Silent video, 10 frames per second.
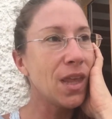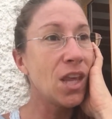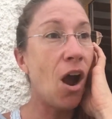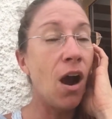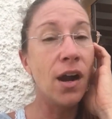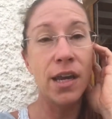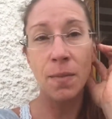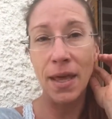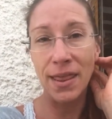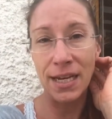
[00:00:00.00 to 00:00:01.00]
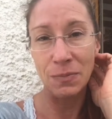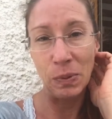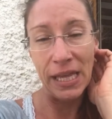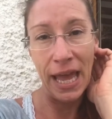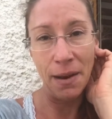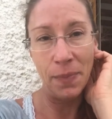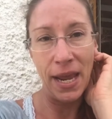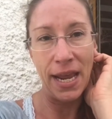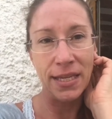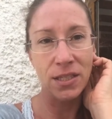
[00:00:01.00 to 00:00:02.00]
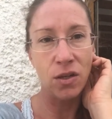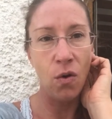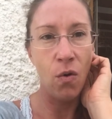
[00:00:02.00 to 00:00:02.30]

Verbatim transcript: the argument that it's plant-based